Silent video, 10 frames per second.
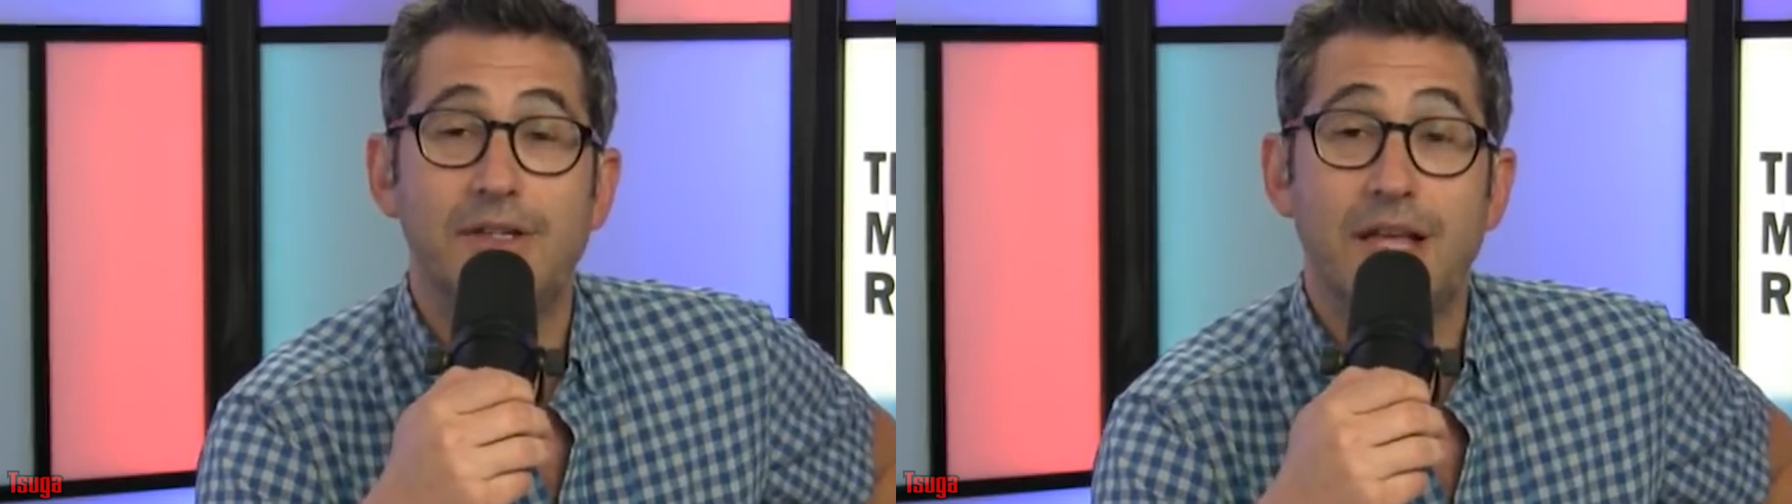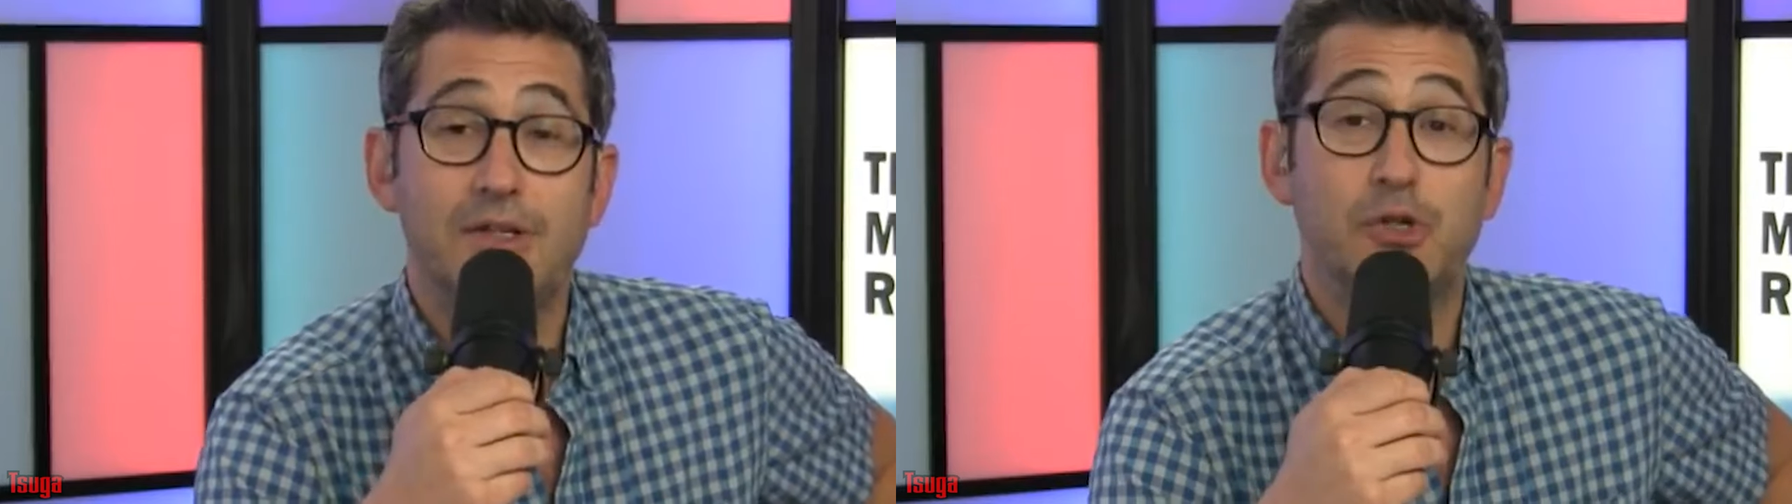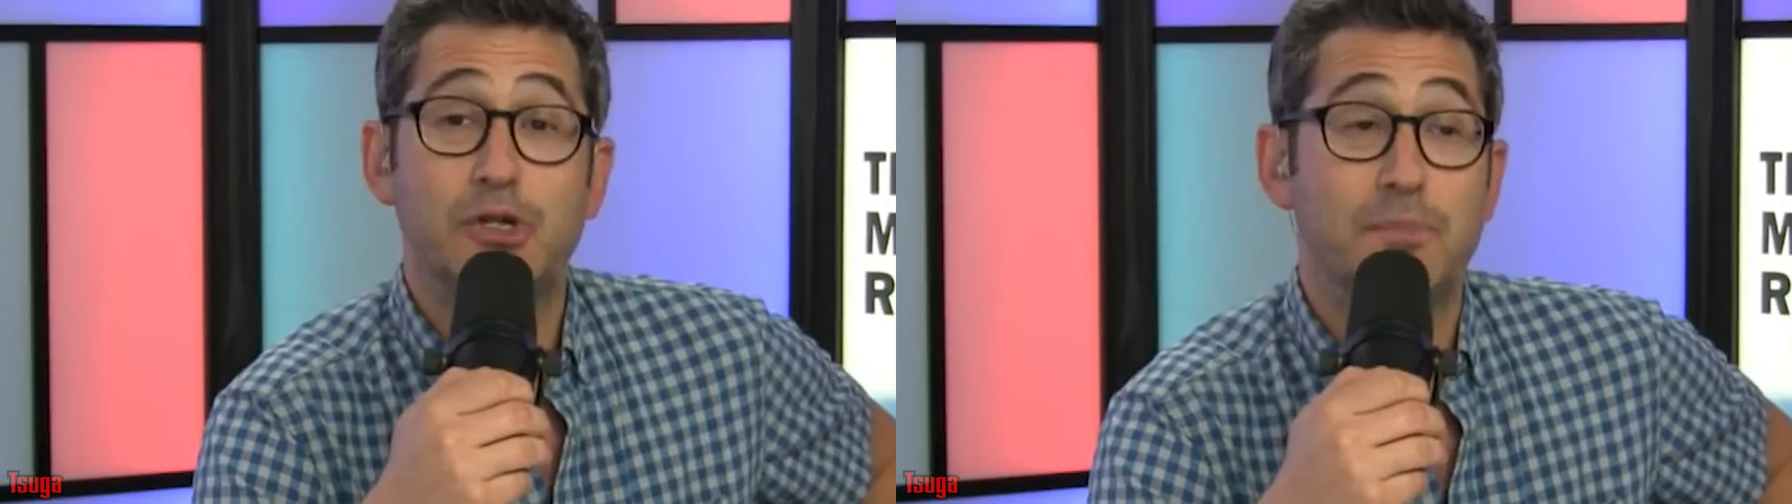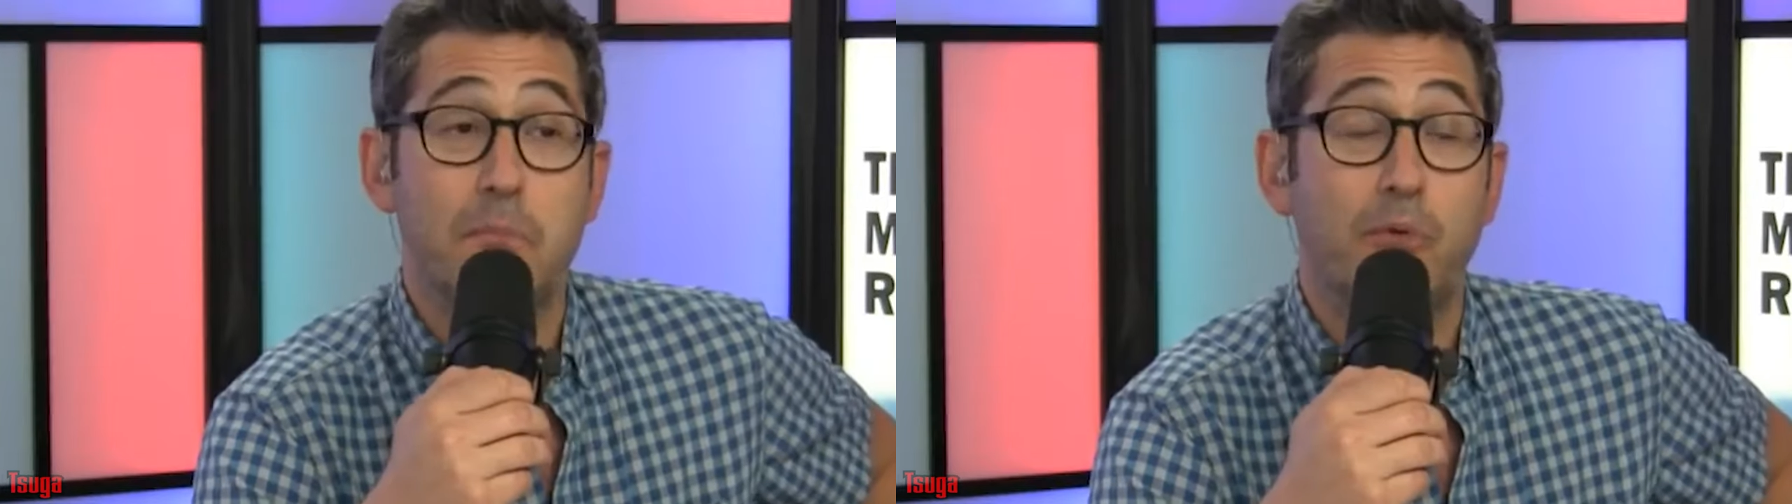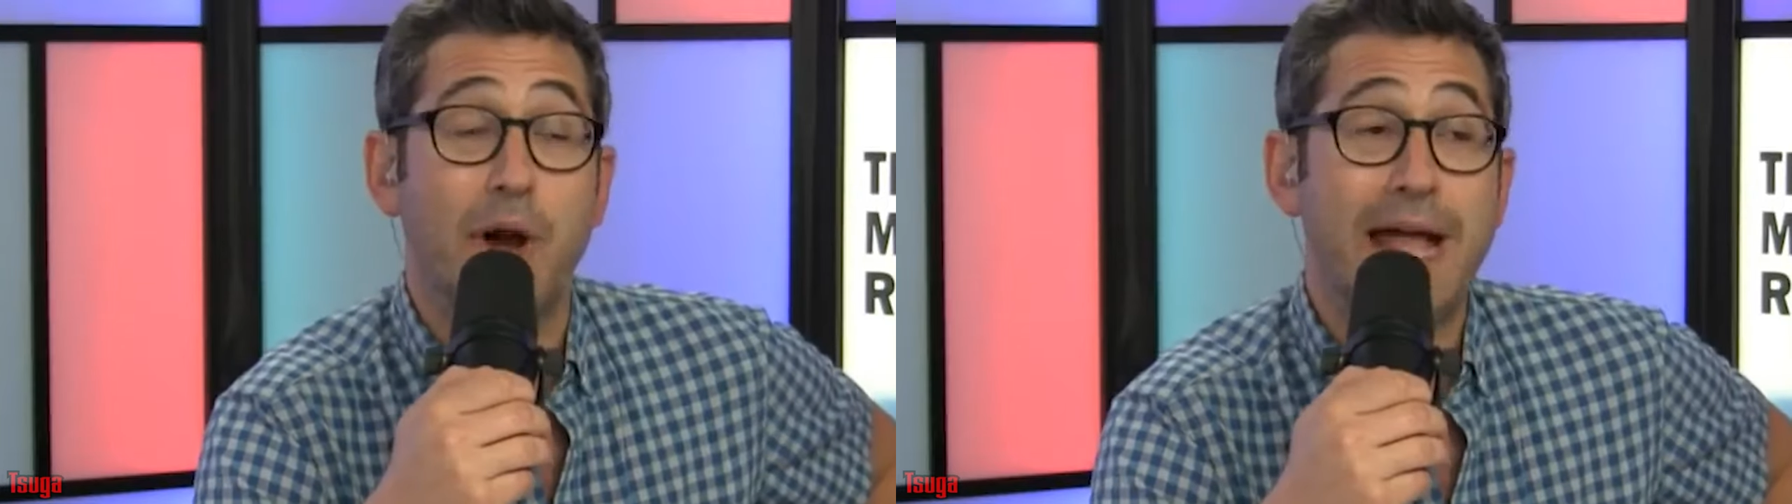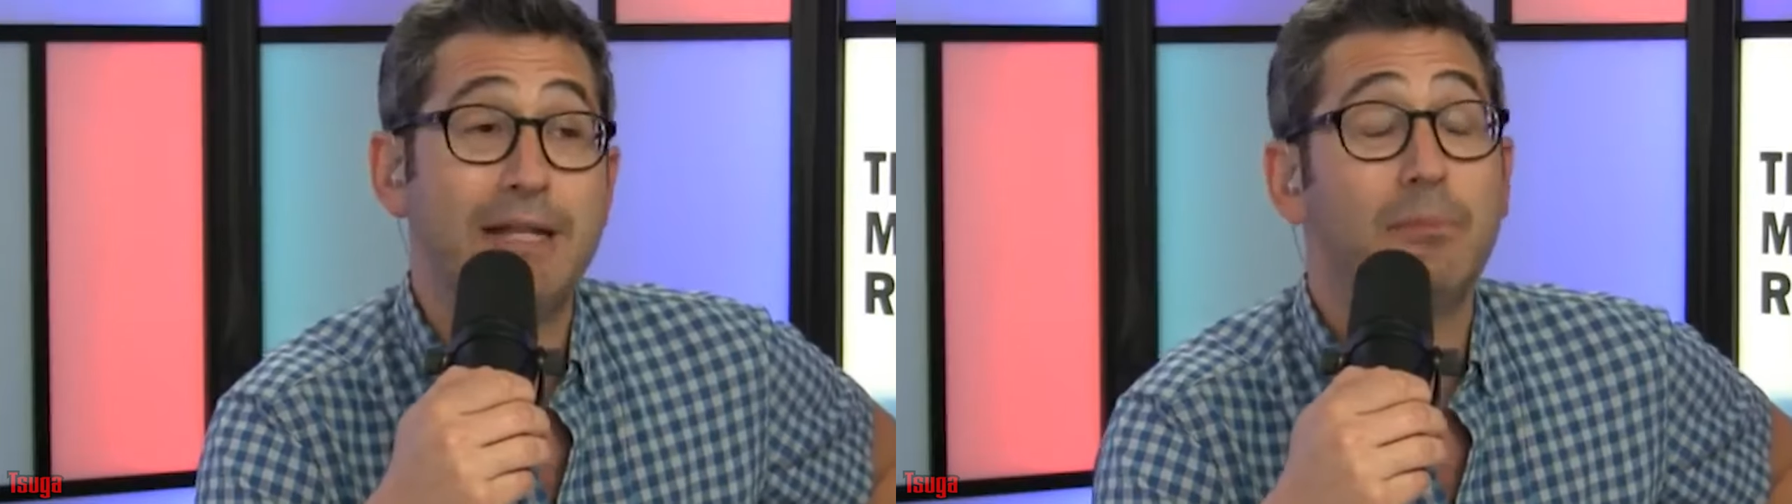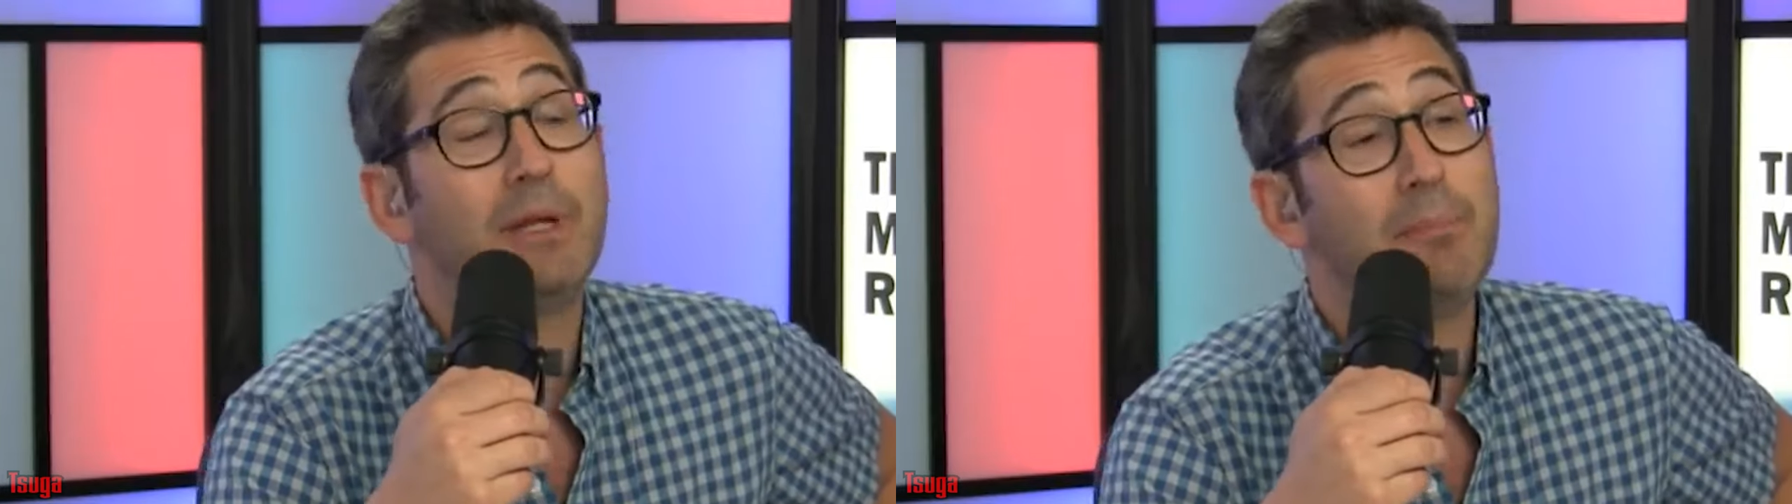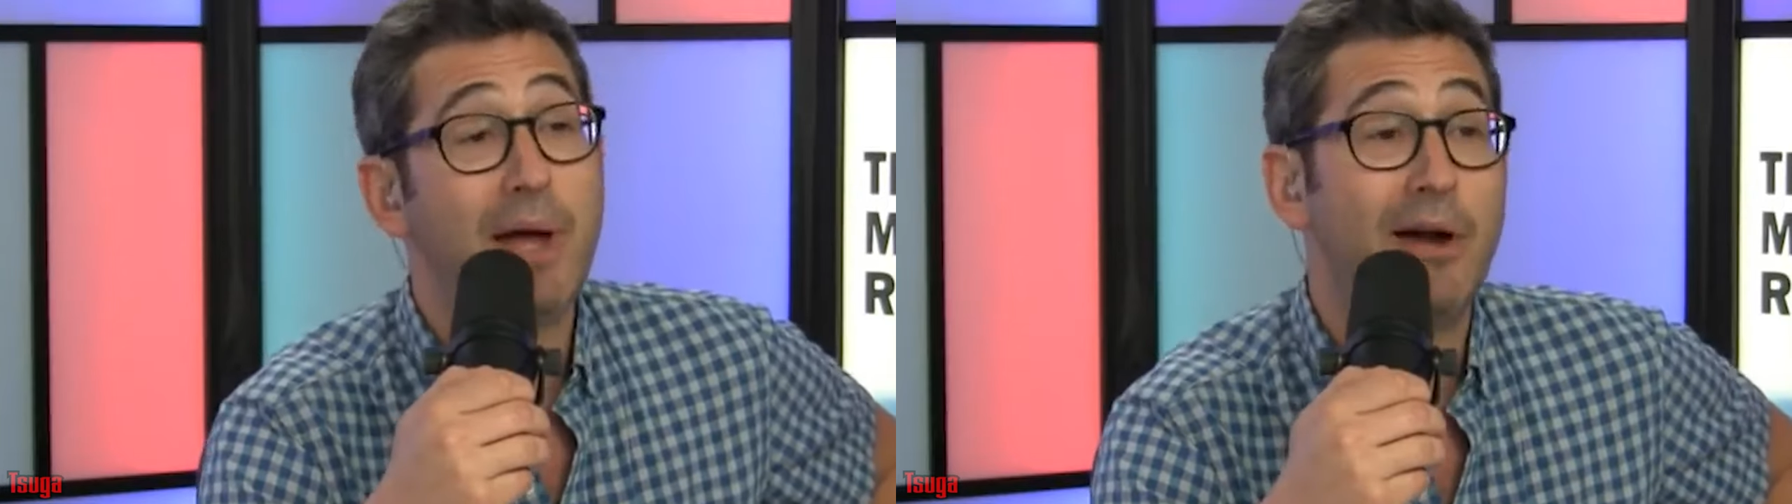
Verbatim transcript: these kids are just randomly